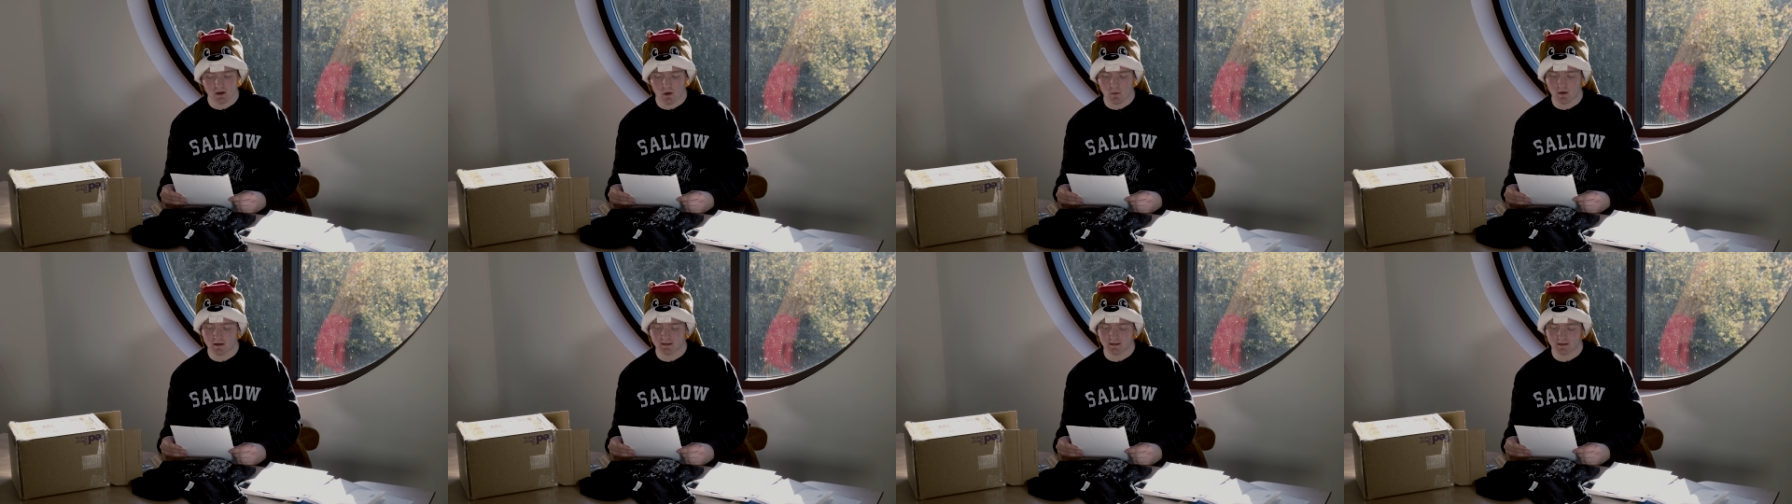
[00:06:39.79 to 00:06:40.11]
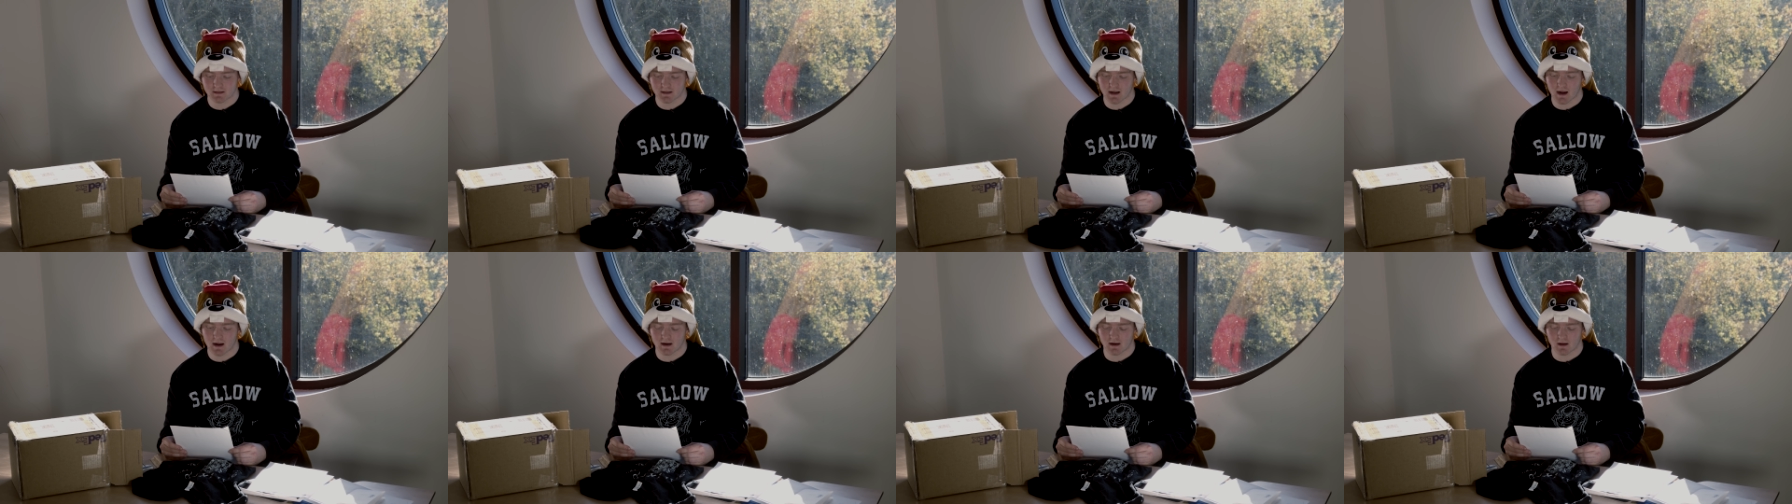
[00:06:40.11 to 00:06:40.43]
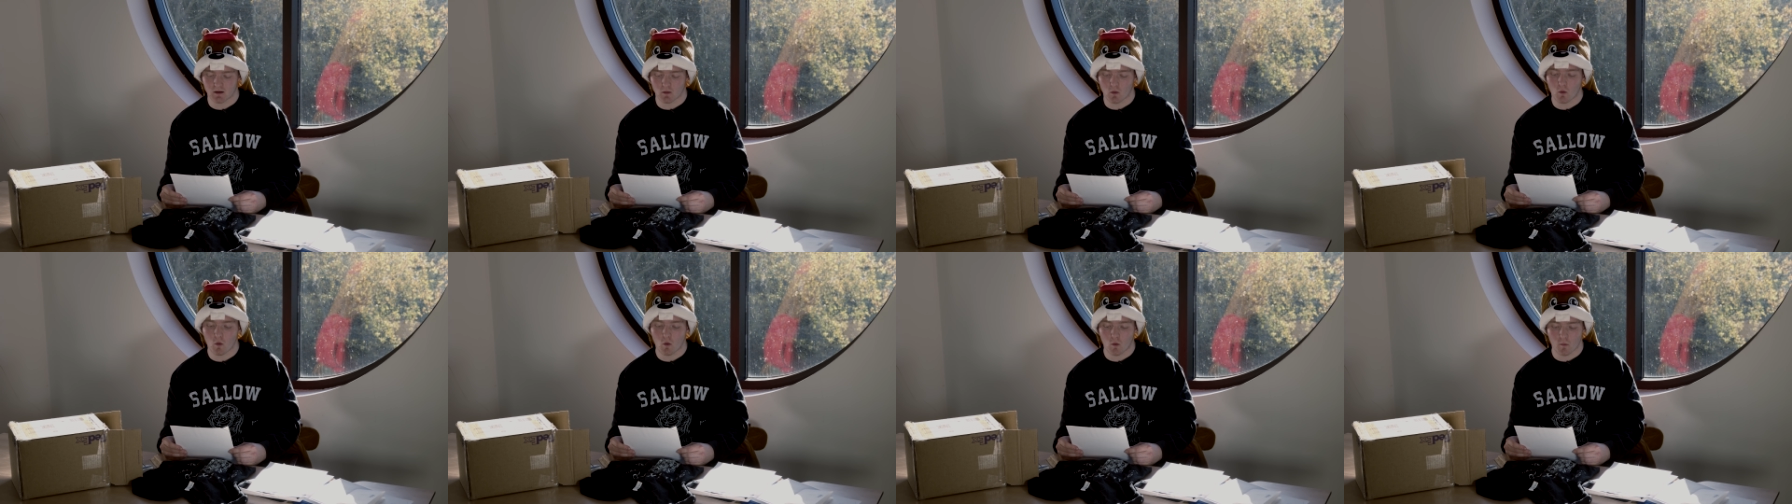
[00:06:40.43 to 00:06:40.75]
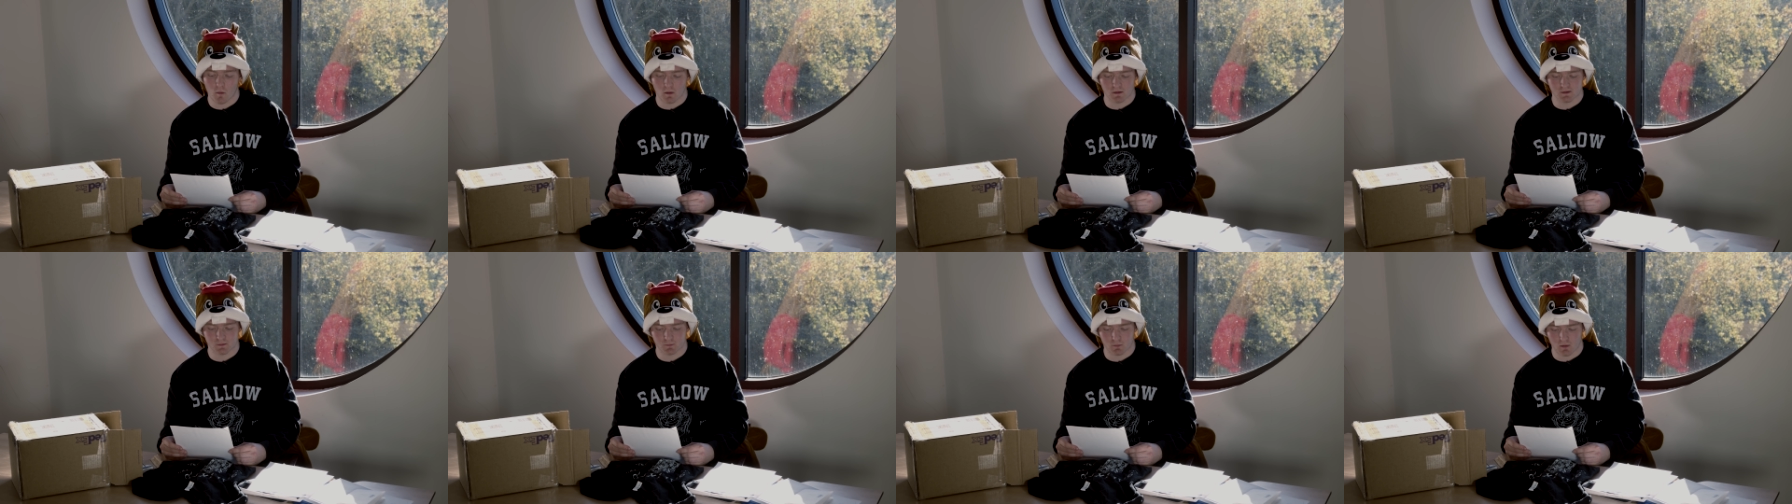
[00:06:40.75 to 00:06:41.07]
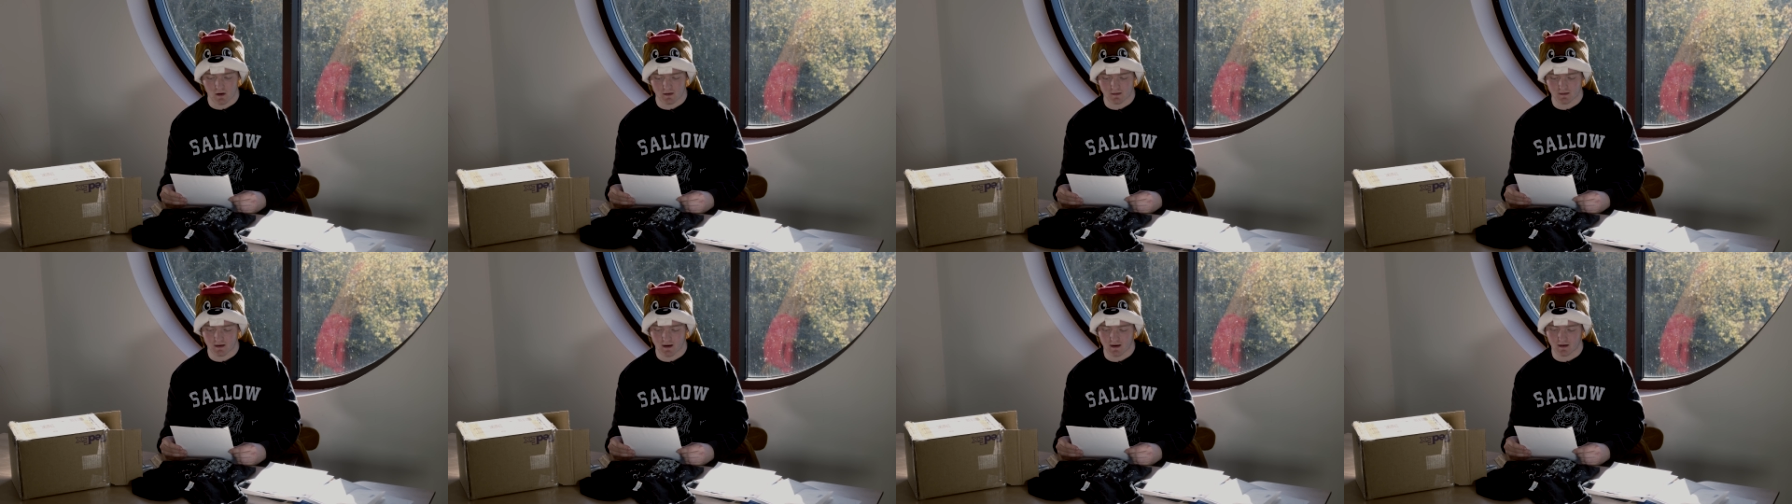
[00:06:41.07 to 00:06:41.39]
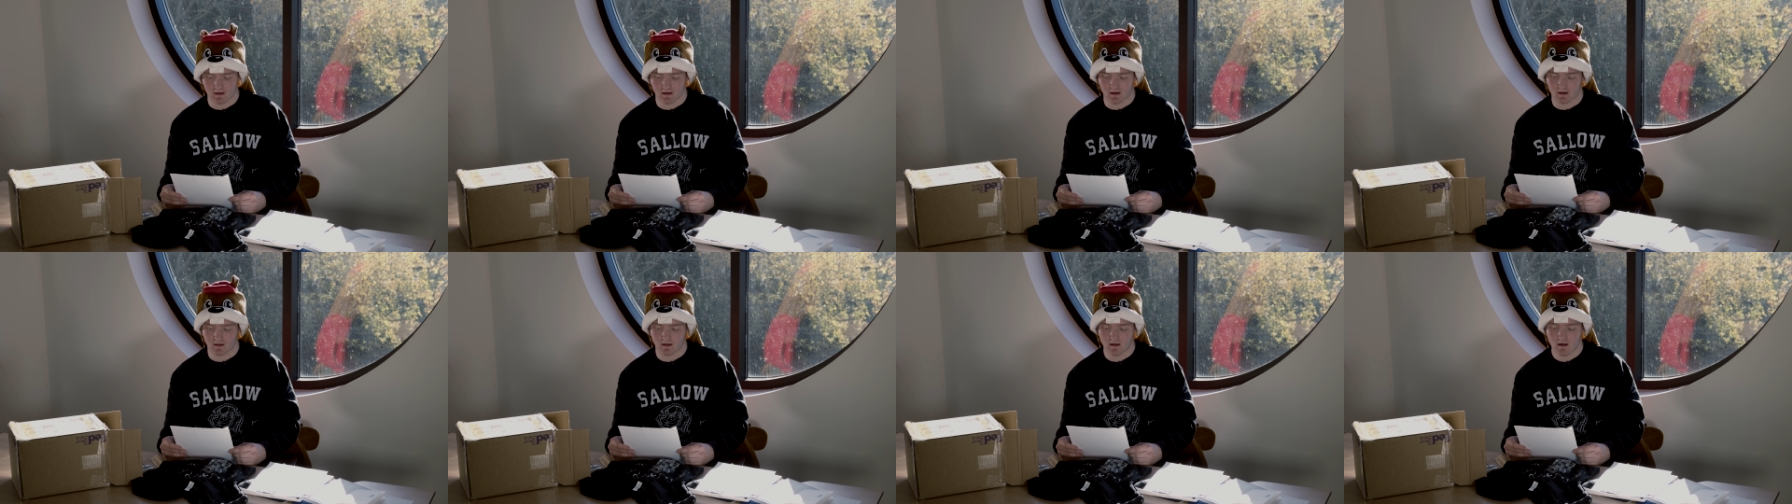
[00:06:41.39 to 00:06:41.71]
so entertaining, almost
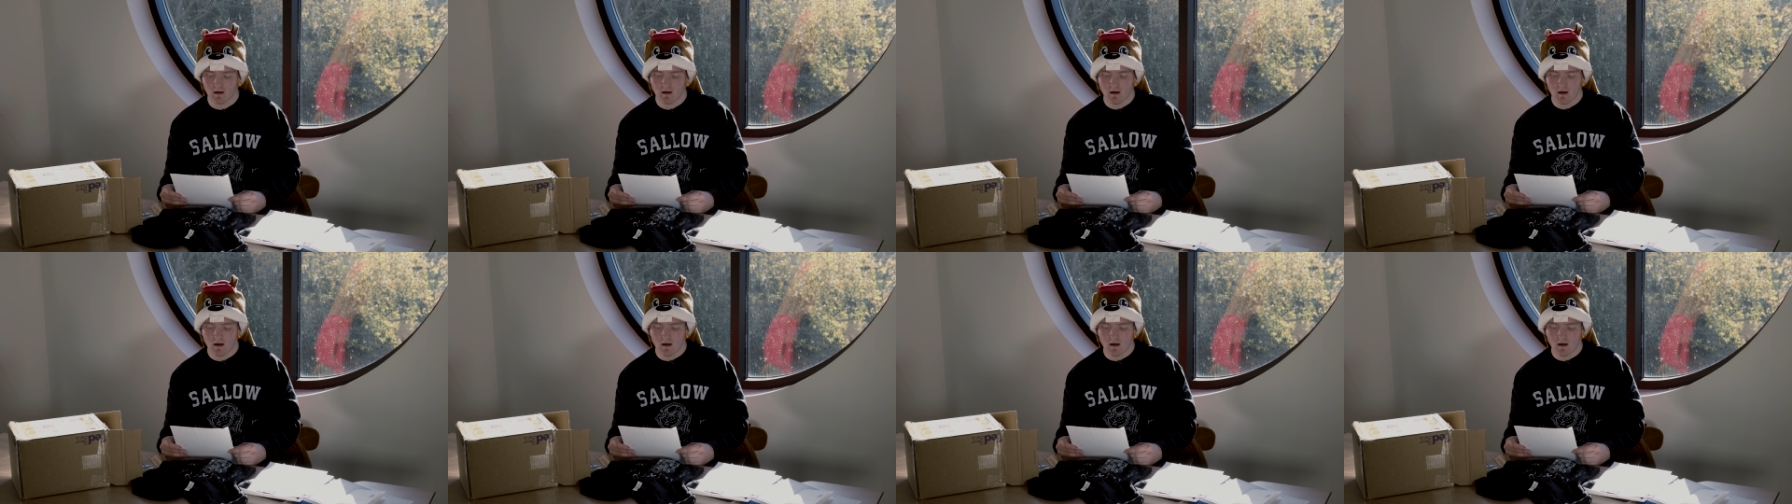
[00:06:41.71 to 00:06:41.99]
breathtaking.